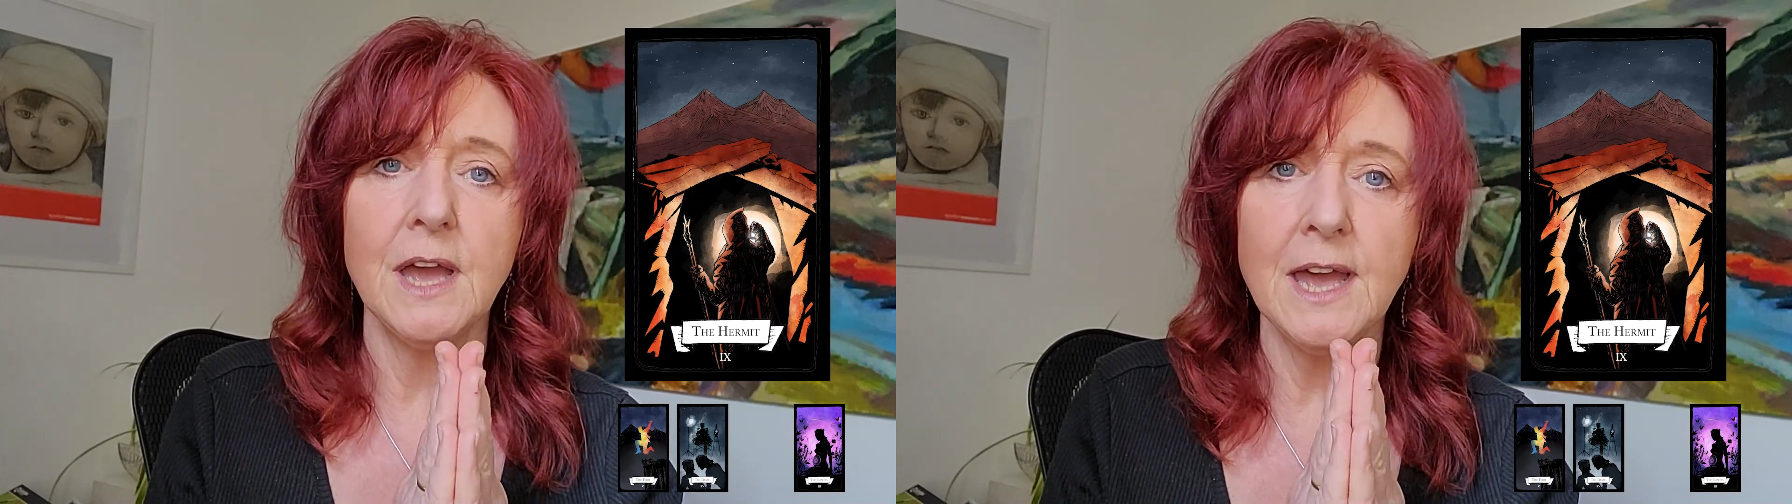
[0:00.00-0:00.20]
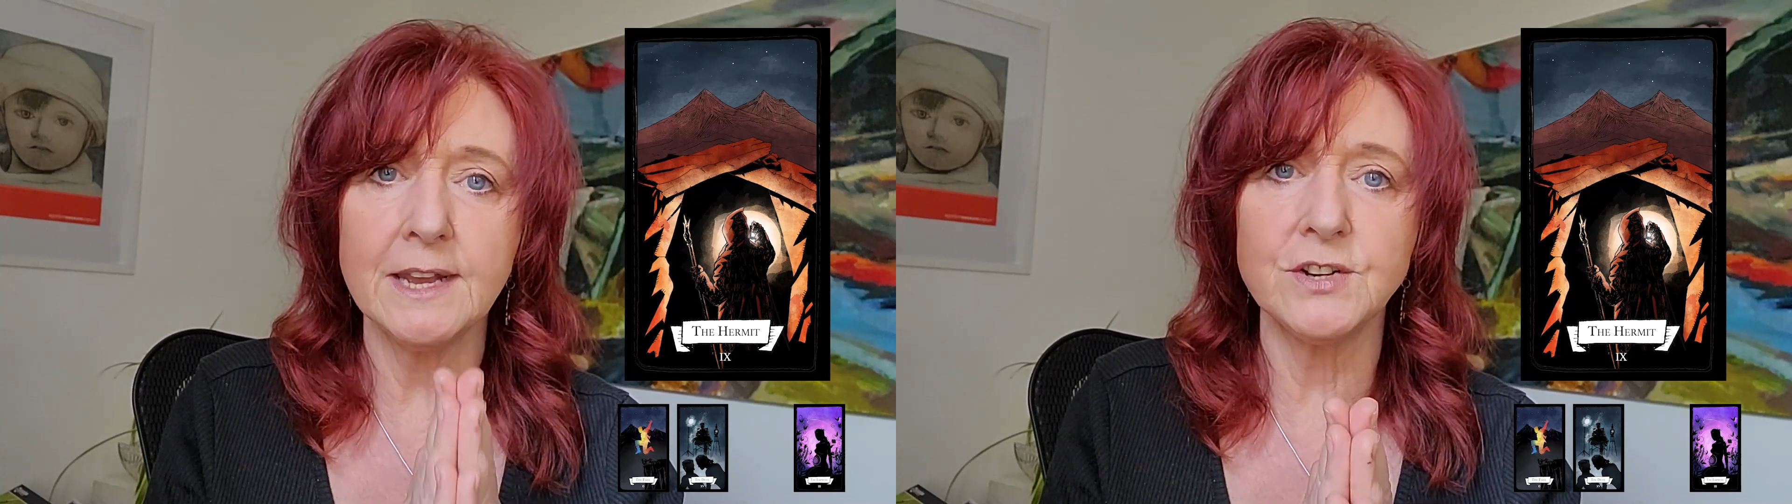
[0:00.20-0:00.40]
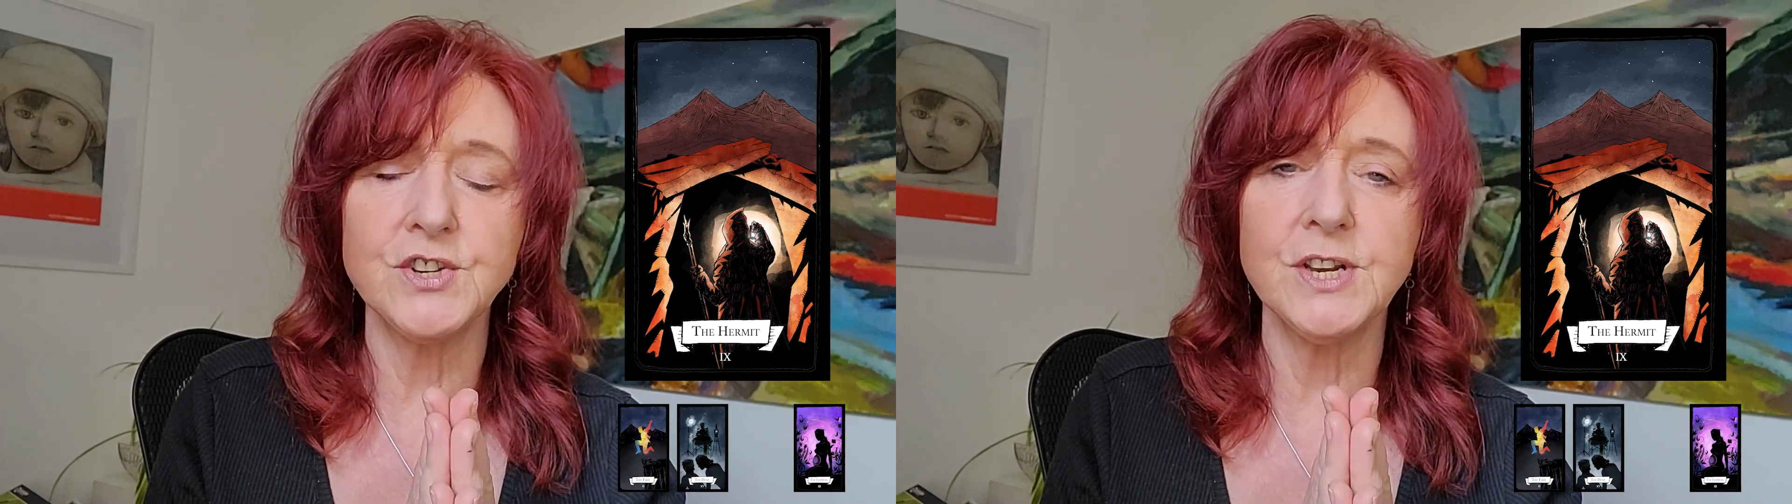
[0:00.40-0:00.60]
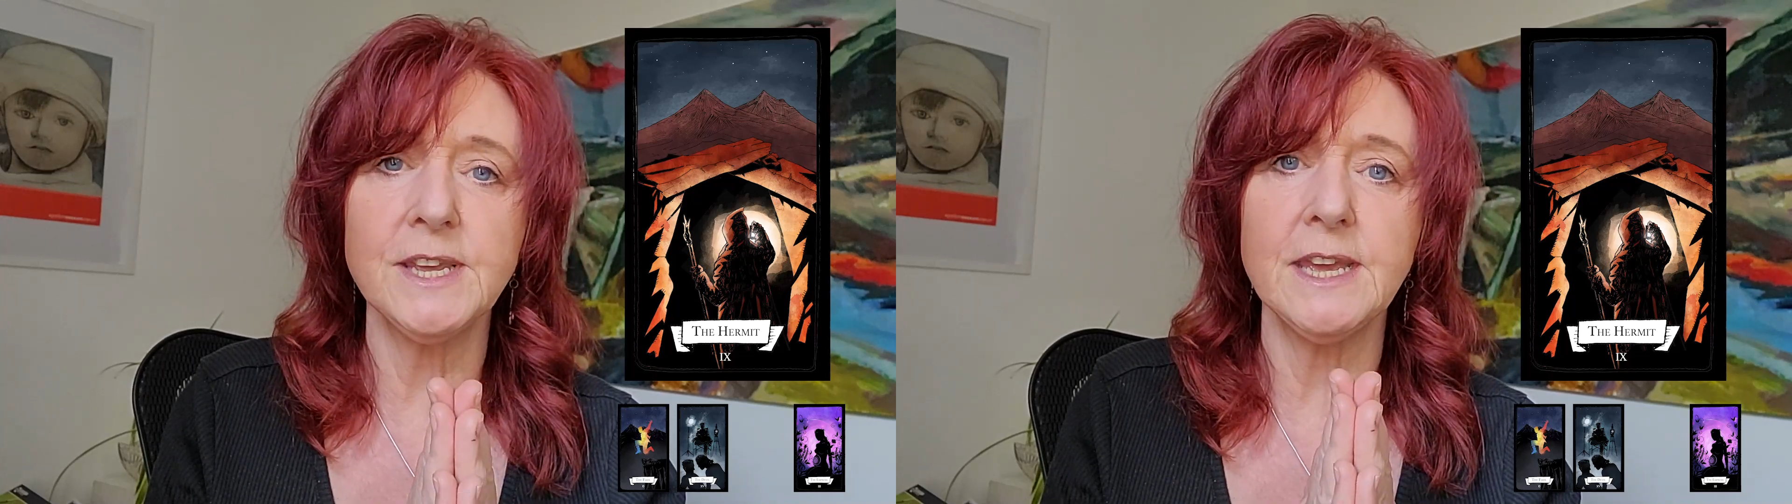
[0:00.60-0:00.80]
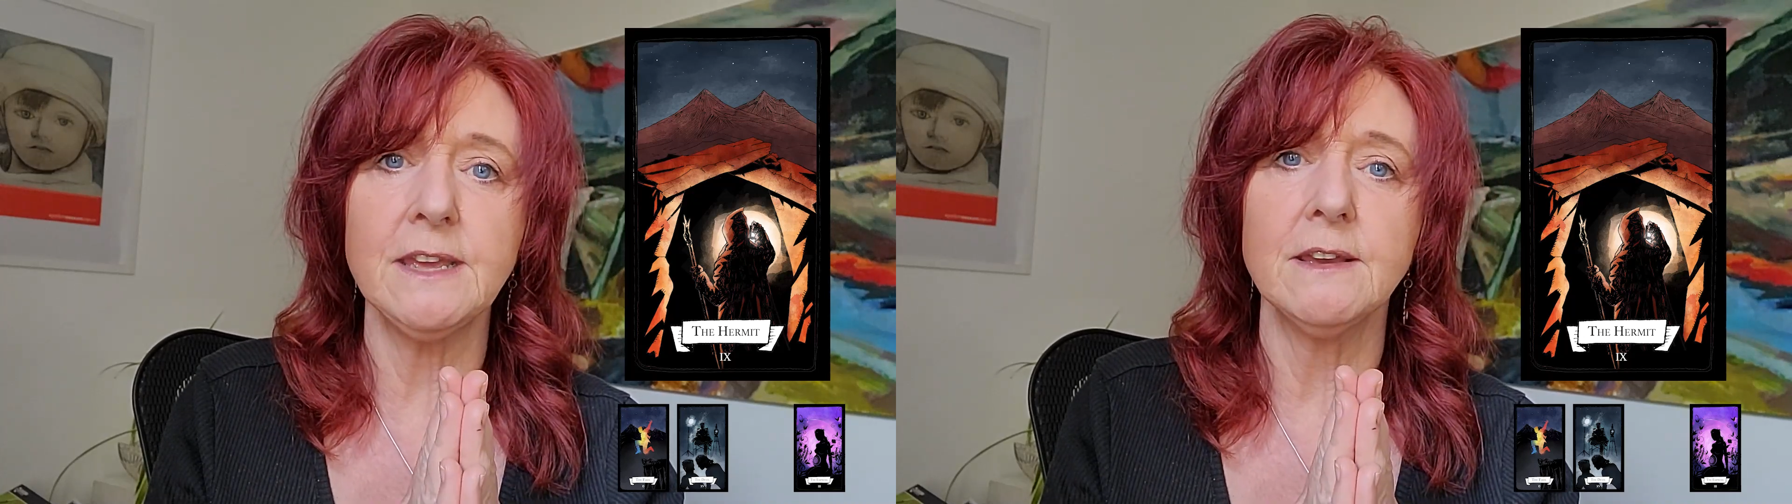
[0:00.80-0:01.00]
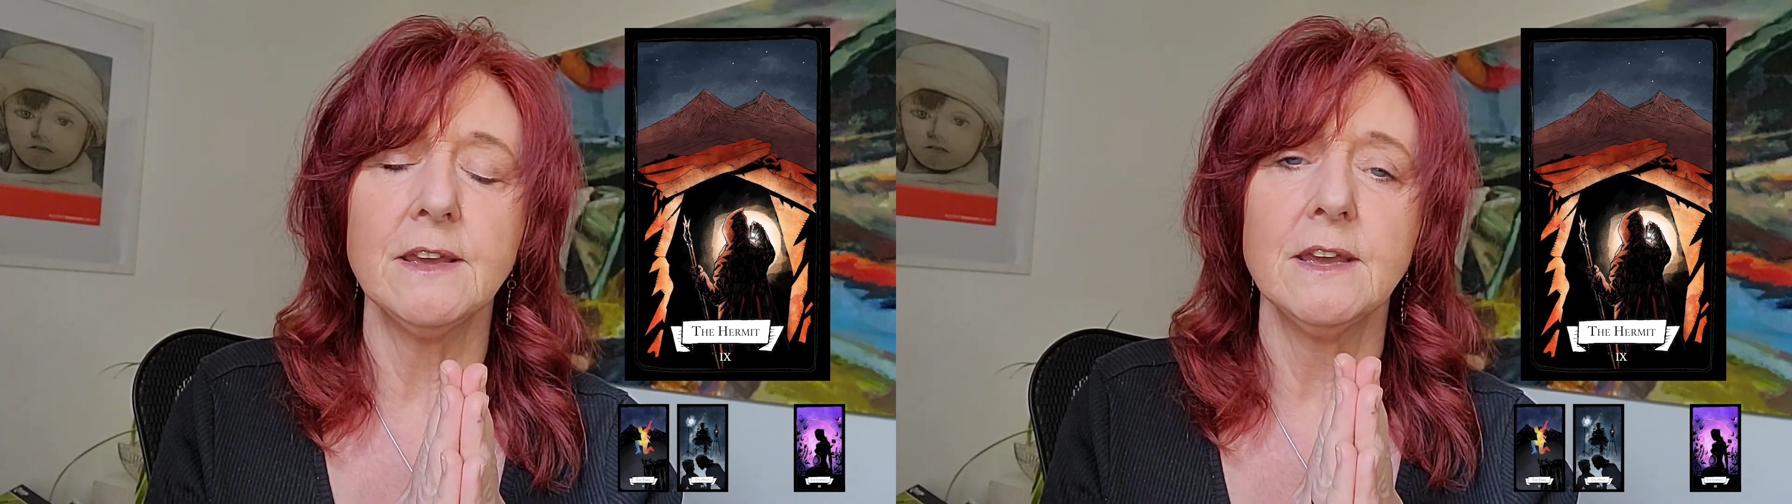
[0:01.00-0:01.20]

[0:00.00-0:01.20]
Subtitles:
actually